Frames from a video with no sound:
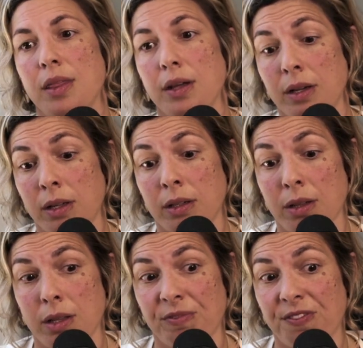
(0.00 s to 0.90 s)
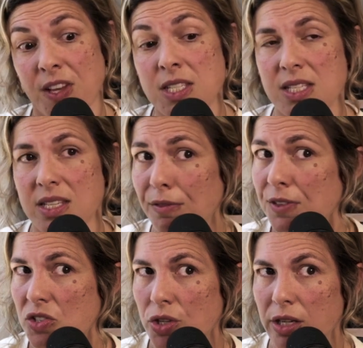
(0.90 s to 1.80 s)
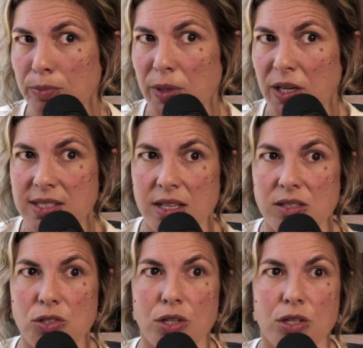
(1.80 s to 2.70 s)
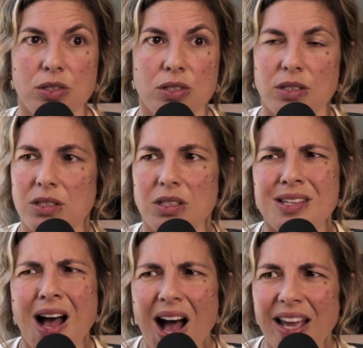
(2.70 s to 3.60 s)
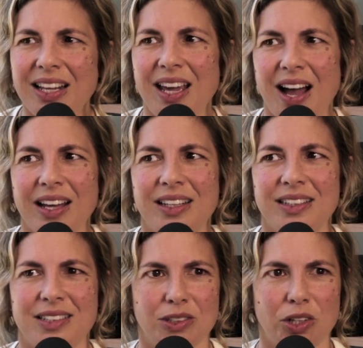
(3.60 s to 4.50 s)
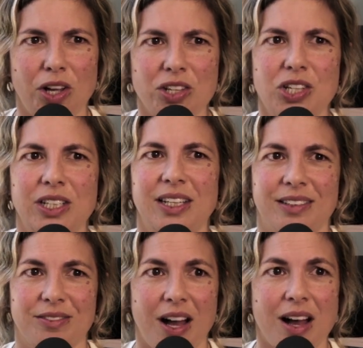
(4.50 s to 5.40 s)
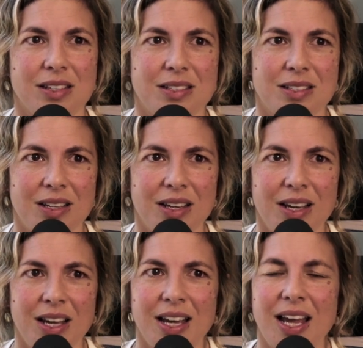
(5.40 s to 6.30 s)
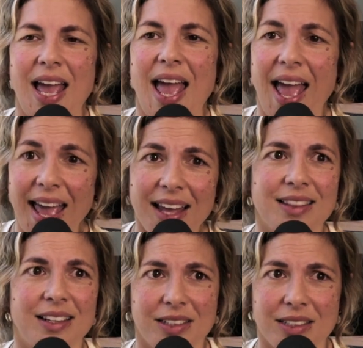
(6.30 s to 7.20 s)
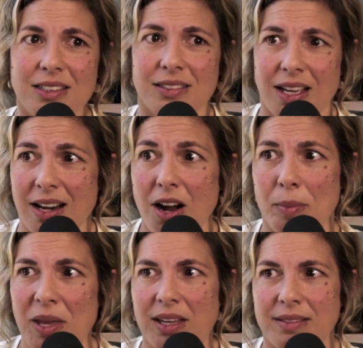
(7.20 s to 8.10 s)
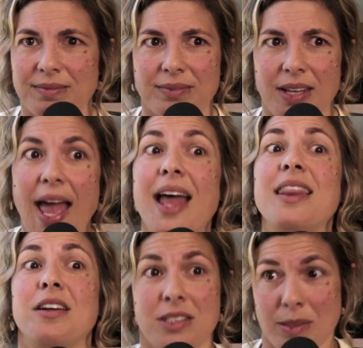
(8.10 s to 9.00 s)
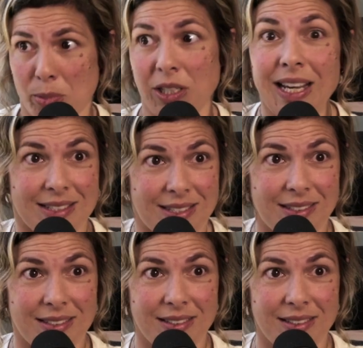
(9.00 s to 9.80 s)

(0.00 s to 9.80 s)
The fence itself is triggered by sensors. It's highly technologically advanced. And there's an army. And there is a police.